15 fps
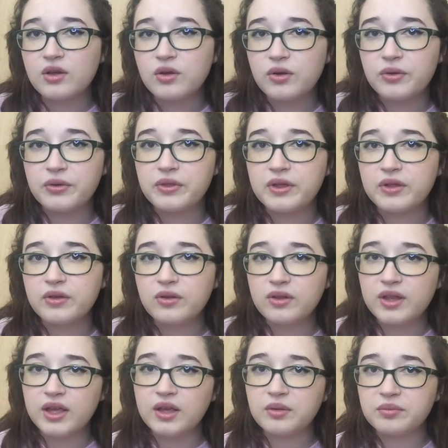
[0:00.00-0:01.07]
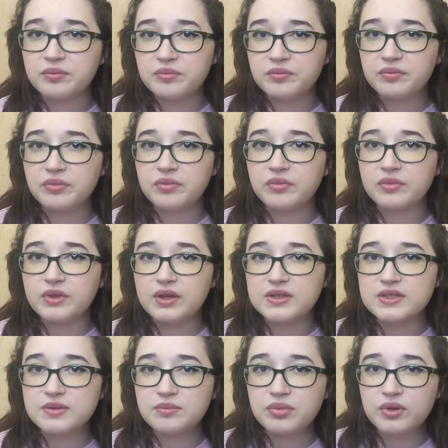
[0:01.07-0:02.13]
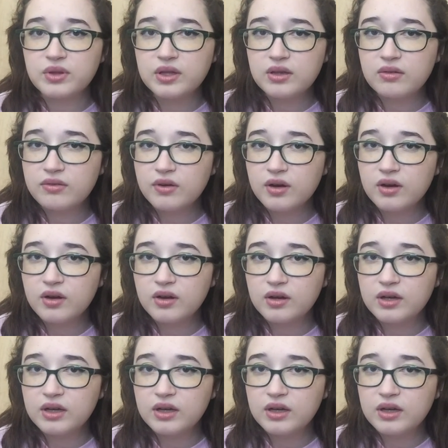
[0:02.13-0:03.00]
Othello like doesn't believe her